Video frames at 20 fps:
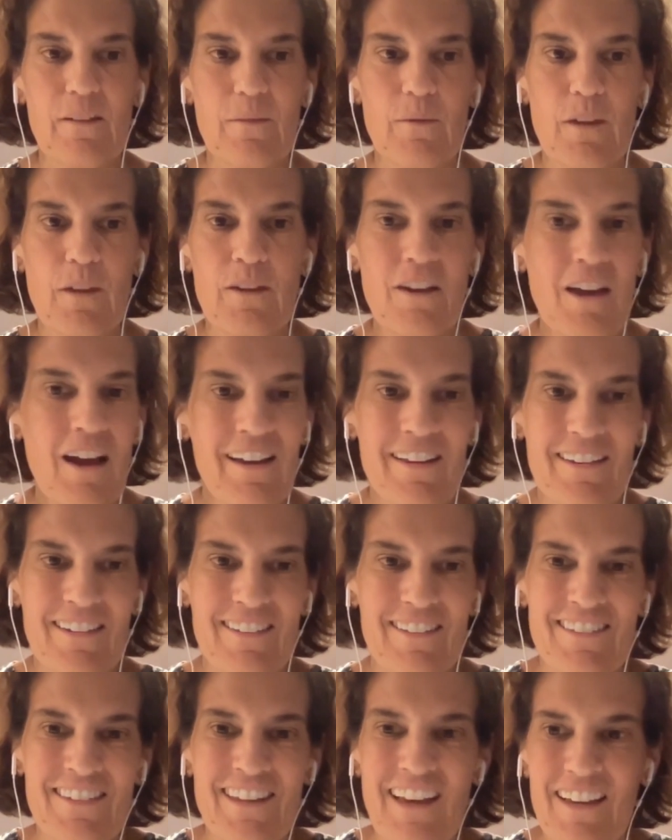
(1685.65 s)

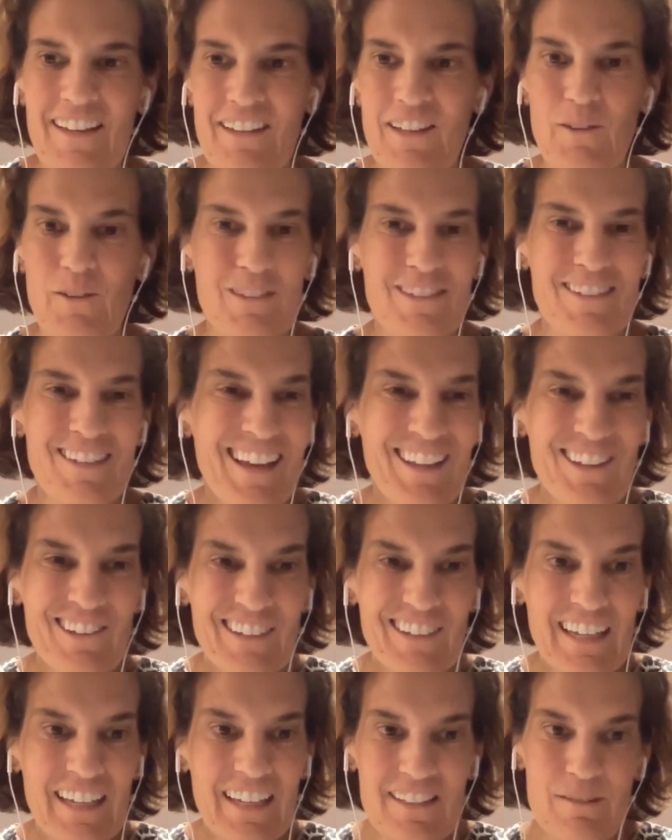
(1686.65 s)
It's
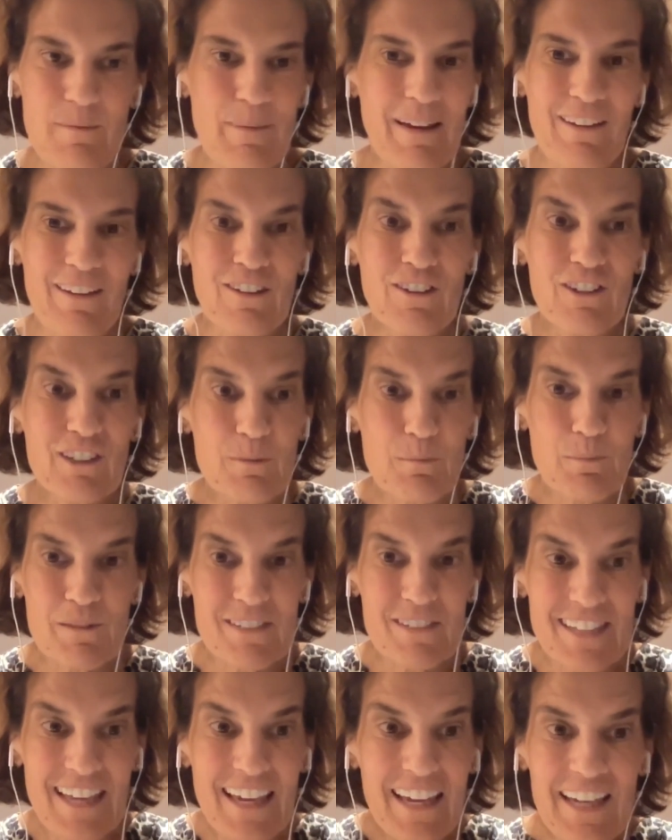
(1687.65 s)
about looks per
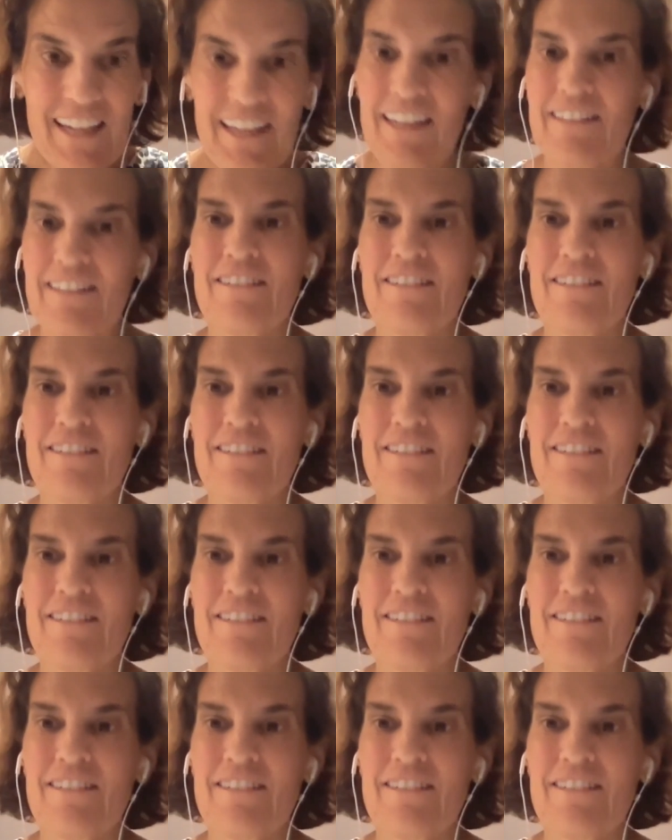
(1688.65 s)
se.